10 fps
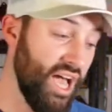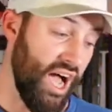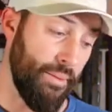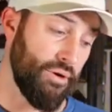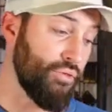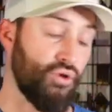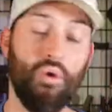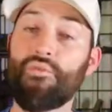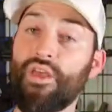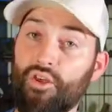I'm gonna
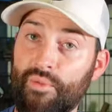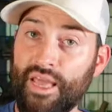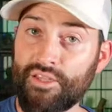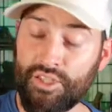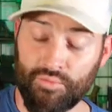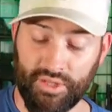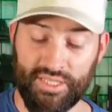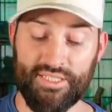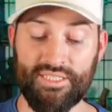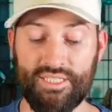throw in the other magazine
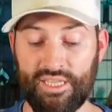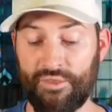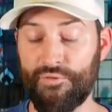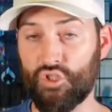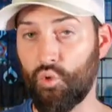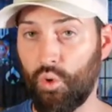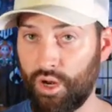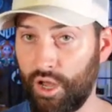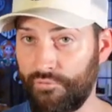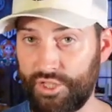release and see if it's a
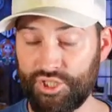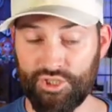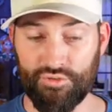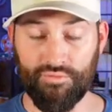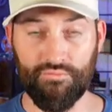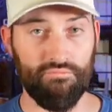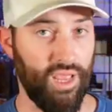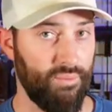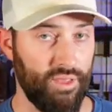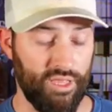one-off issue.
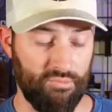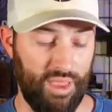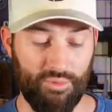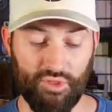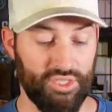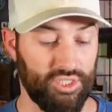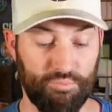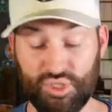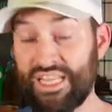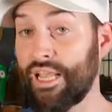Maybe this
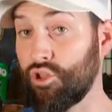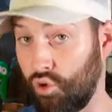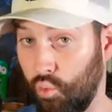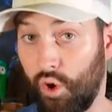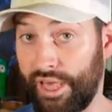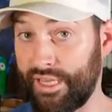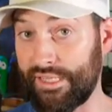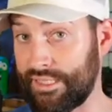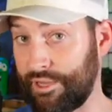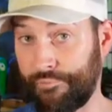particular one
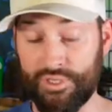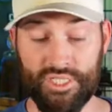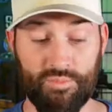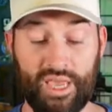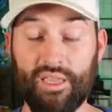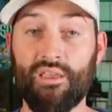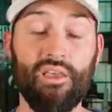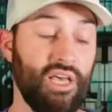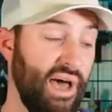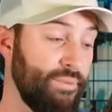is different spec.
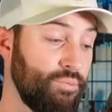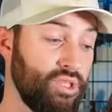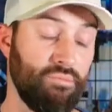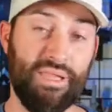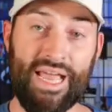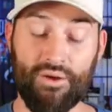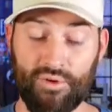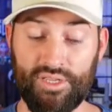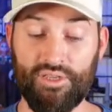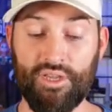I'm gonna put the black
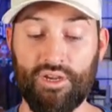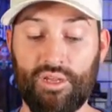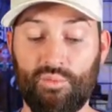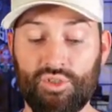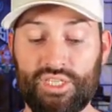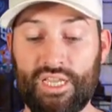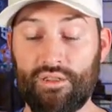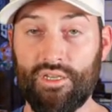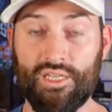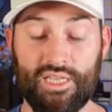one in here and we'll take a
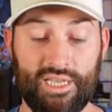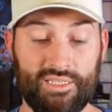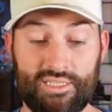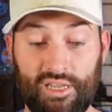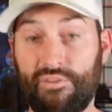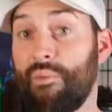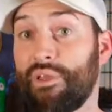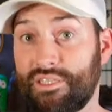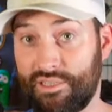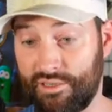look at that and see if that makes any